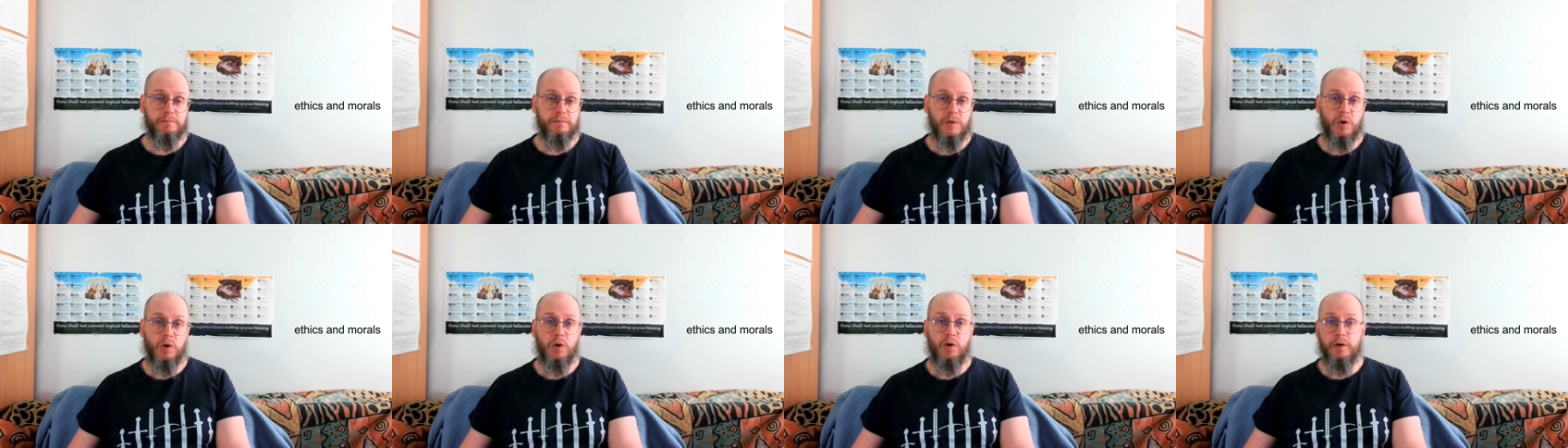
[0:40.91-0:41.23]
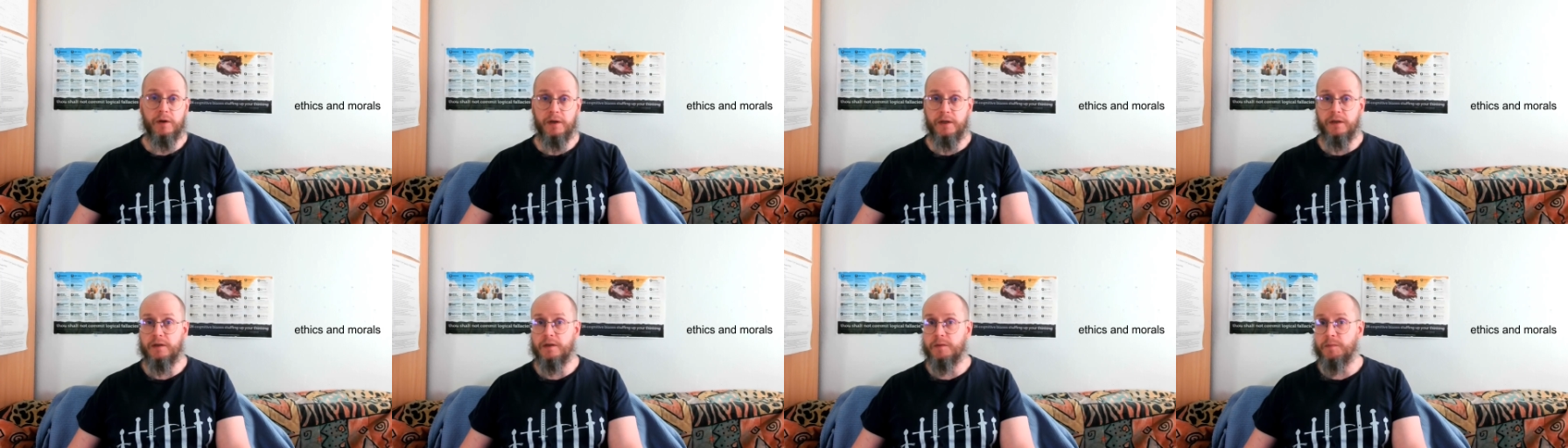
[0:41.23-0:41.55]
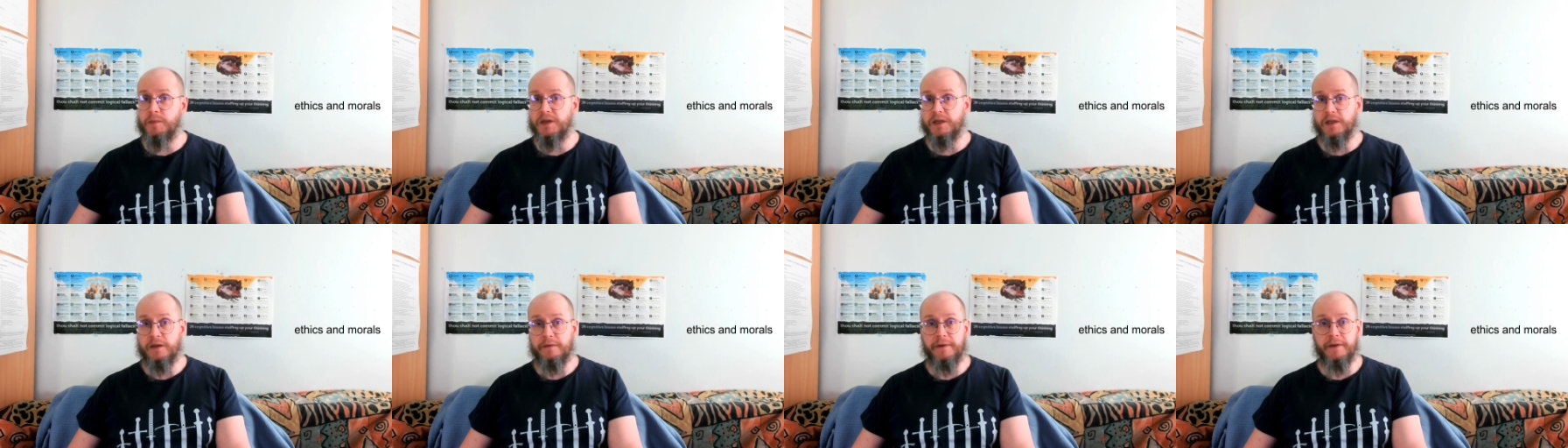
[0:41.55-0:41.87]
or in
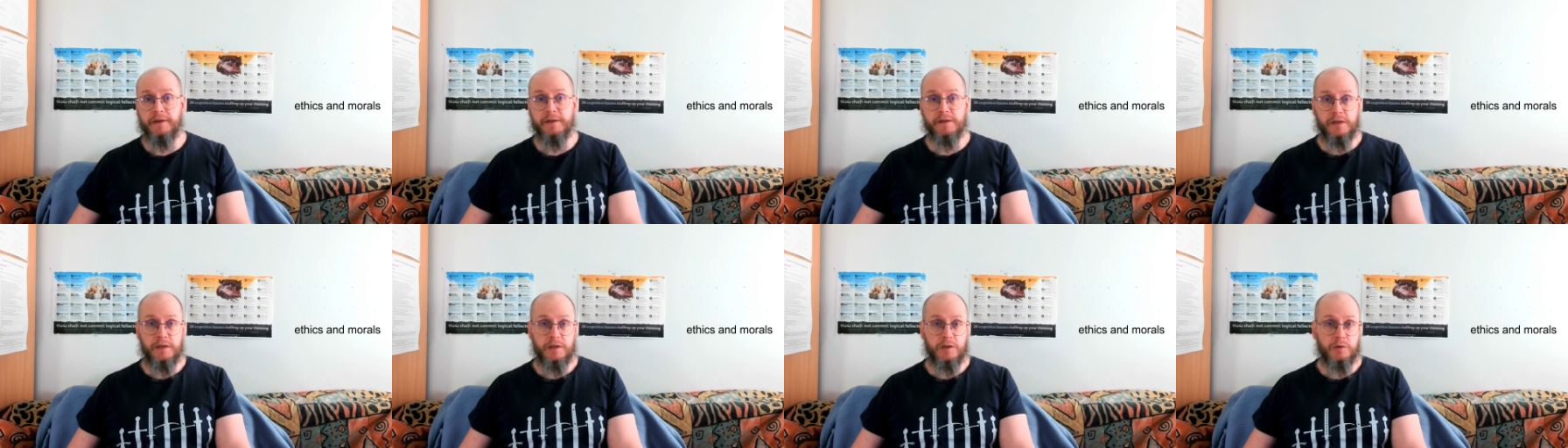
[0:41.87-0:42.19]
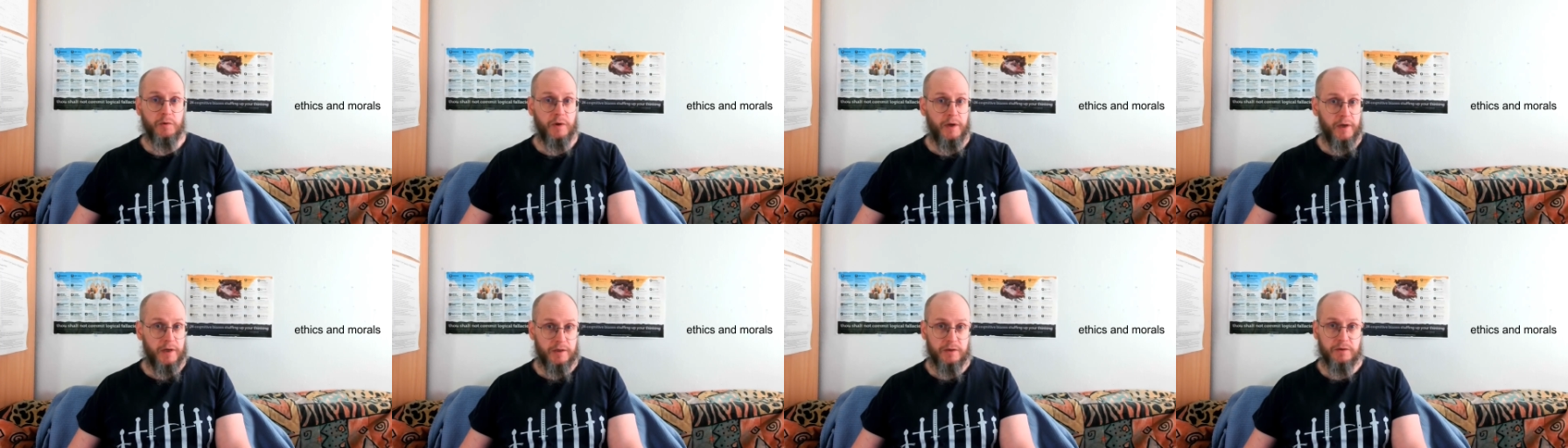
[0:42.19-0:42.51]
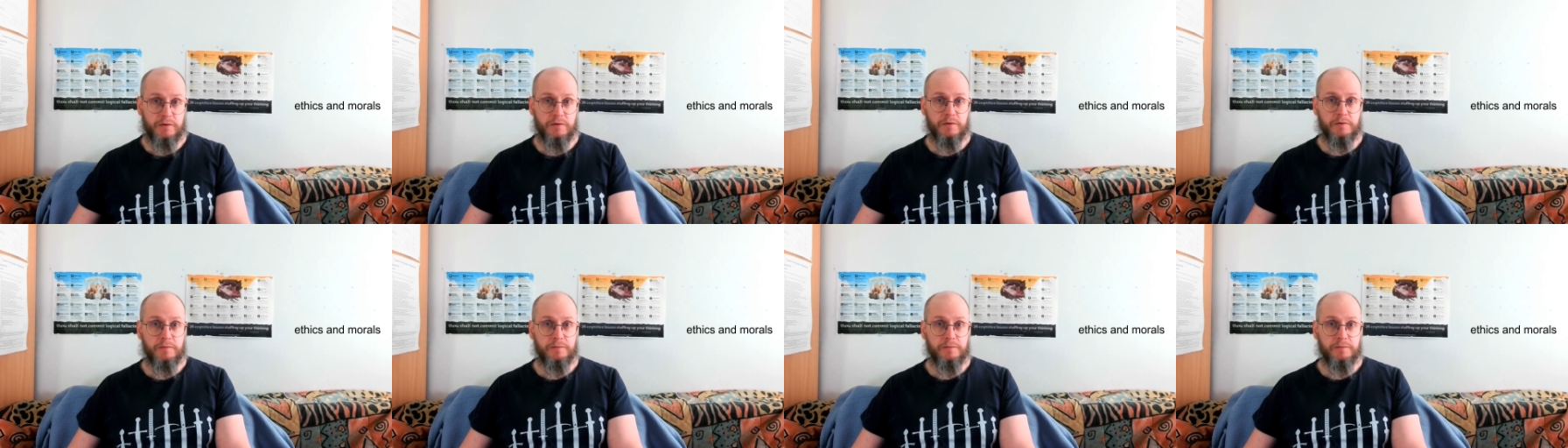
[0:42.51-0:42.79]
specific situations.